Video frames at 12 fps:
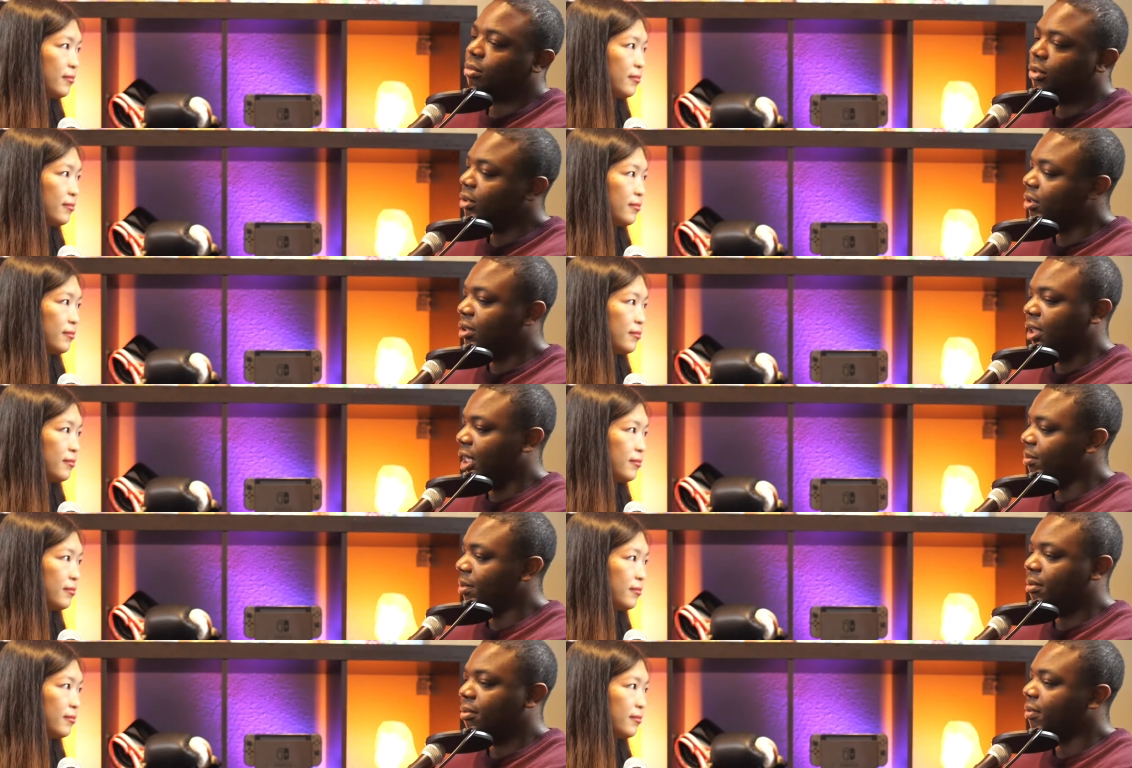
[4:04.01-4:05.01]
Speaker 1: most of the
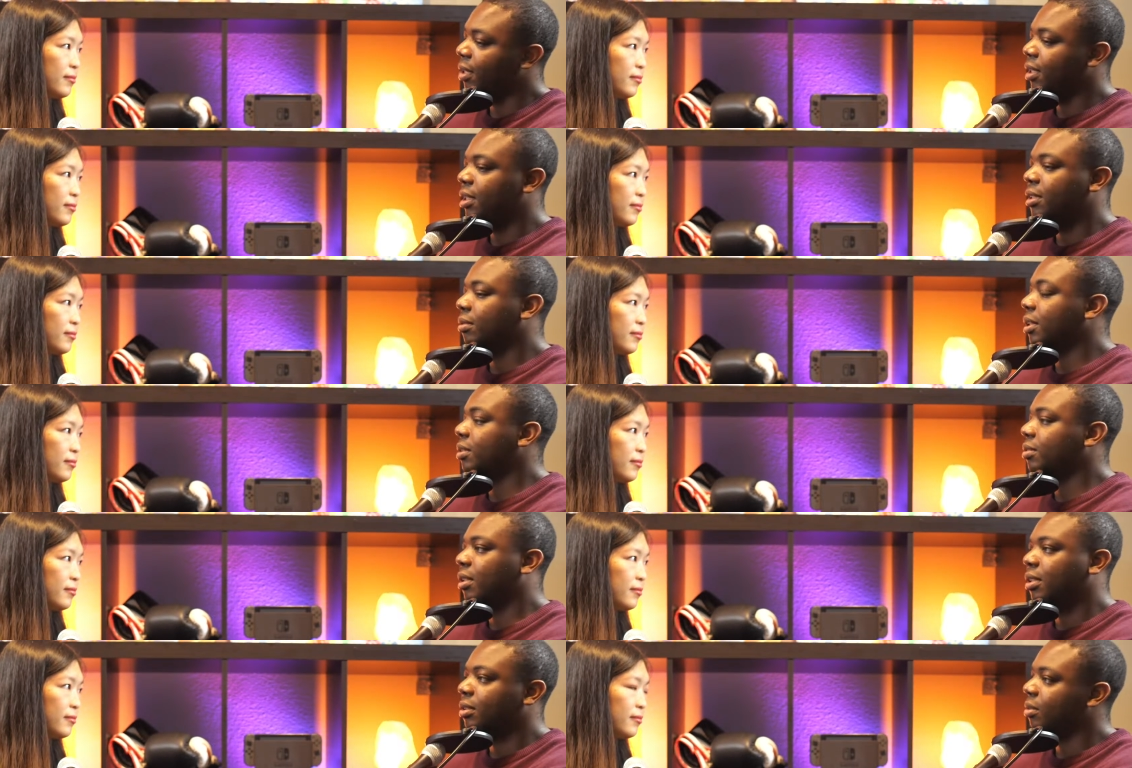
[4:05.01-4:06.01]
time people find these
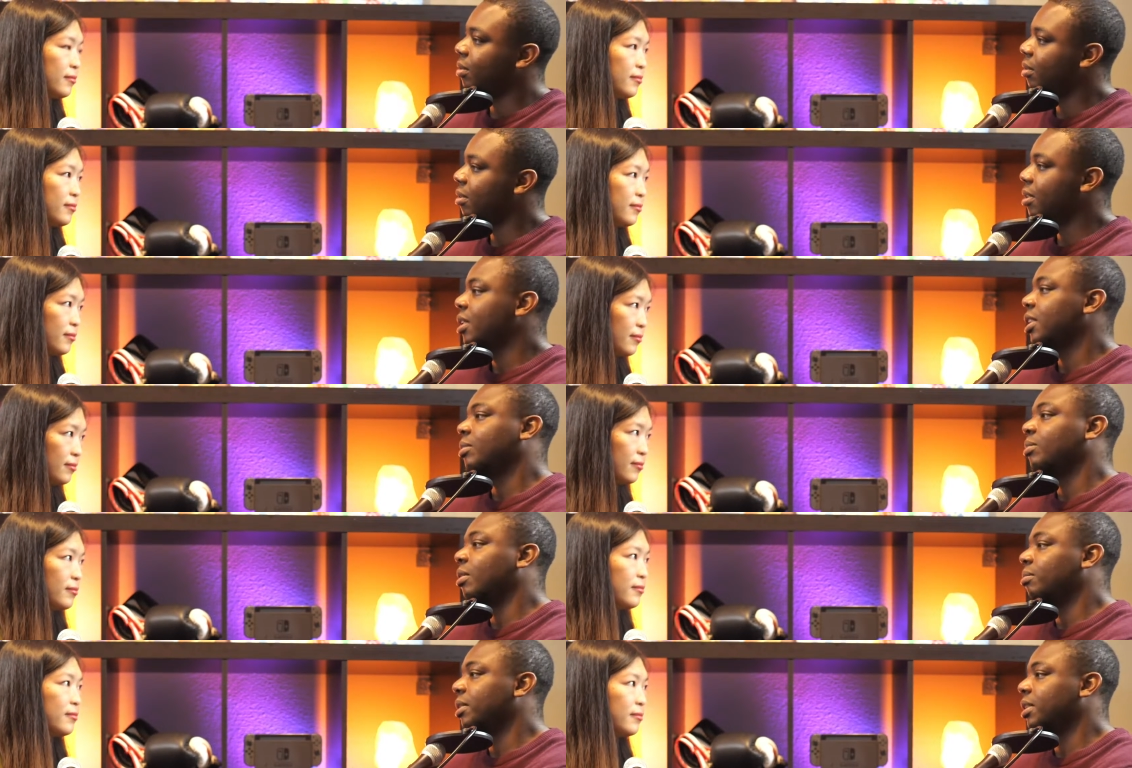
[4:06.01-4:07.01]
restaurants or
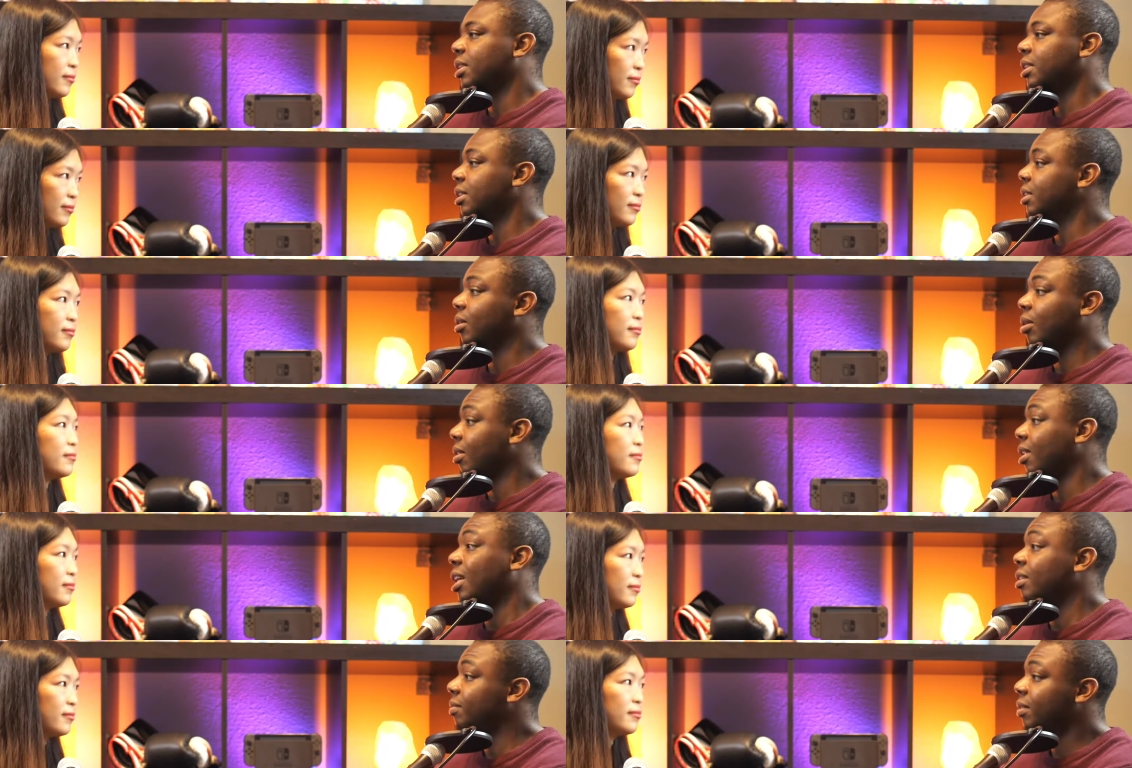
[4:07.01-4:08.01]
small businesses
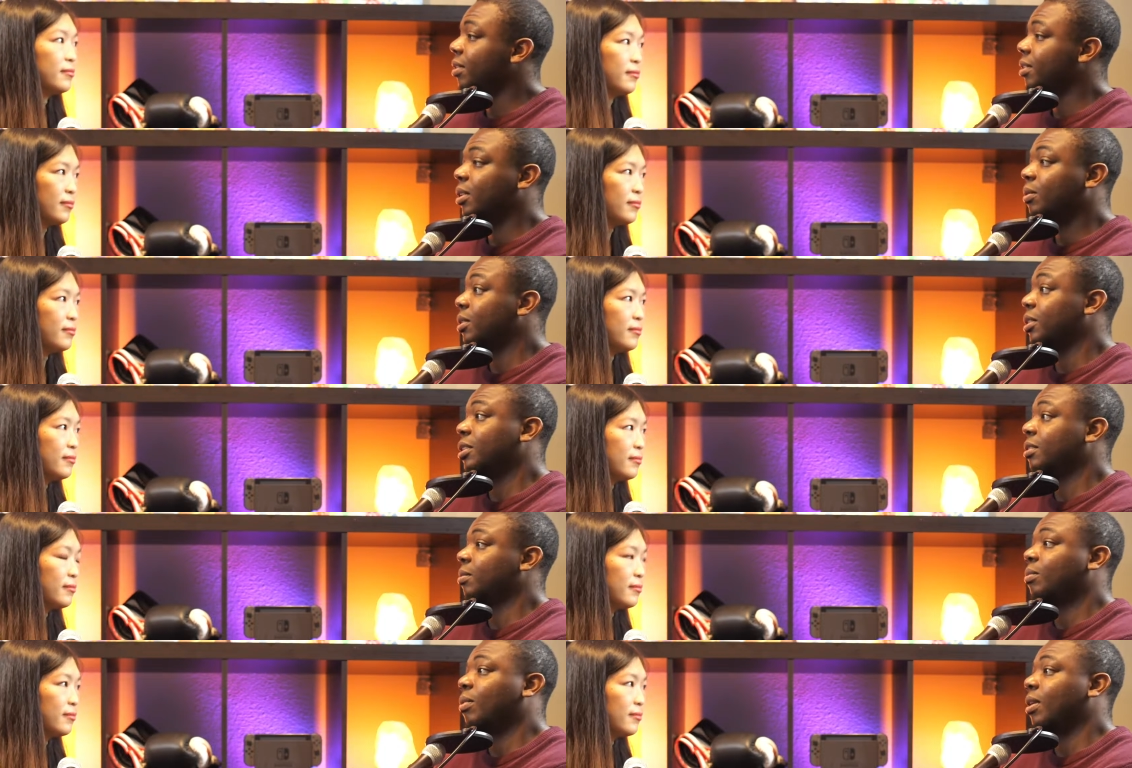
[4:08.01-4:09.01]
online 1st mm-hmm. No one mm-hmm.
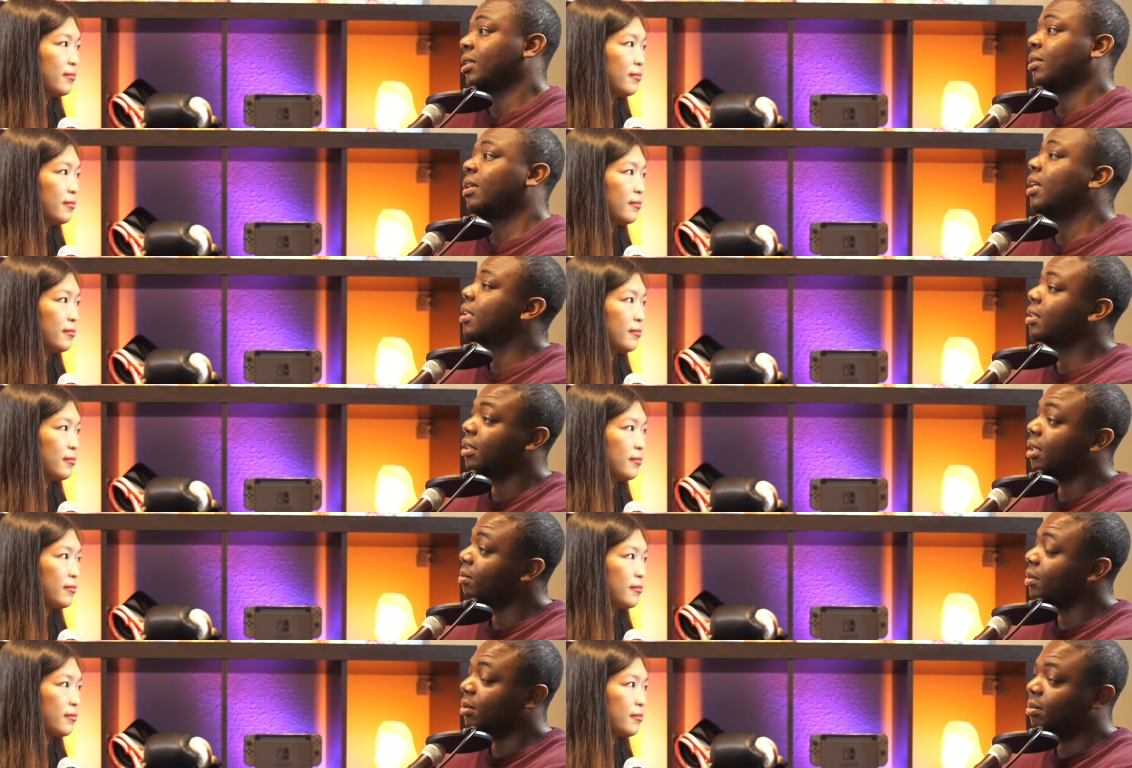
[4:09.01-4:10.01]
just walks around and
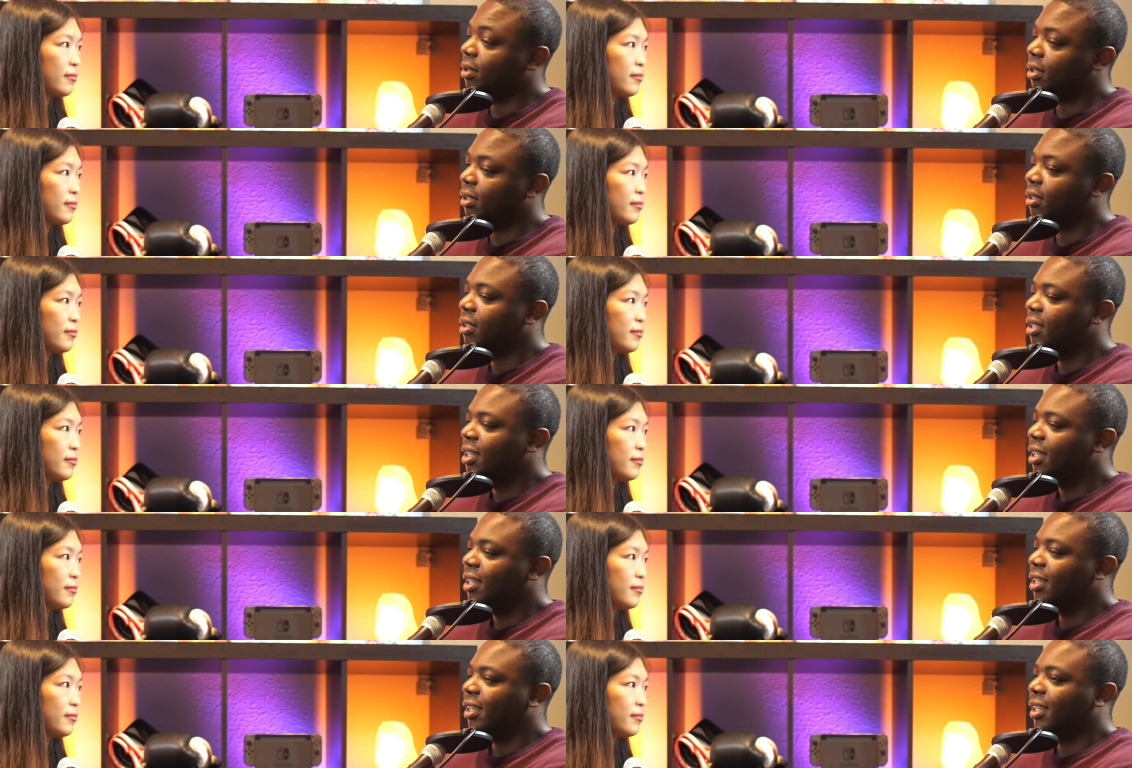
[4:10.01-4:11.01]
stumbles upon
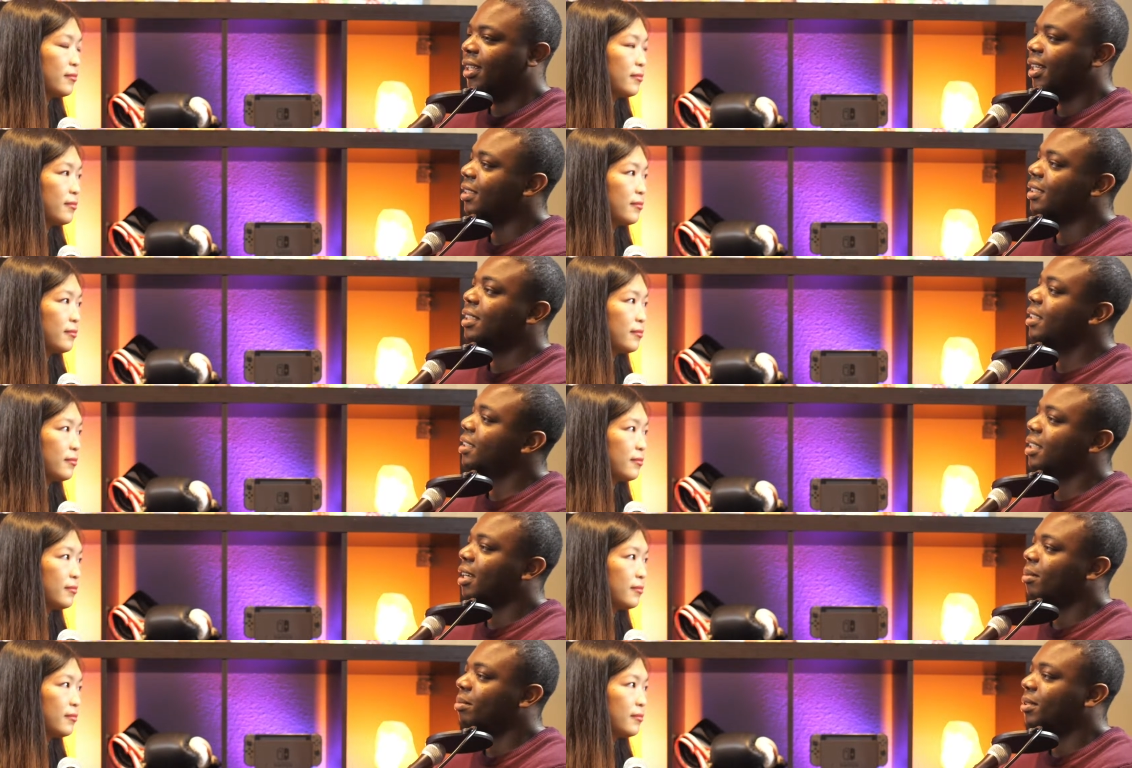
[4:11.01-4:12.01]
an antique shop.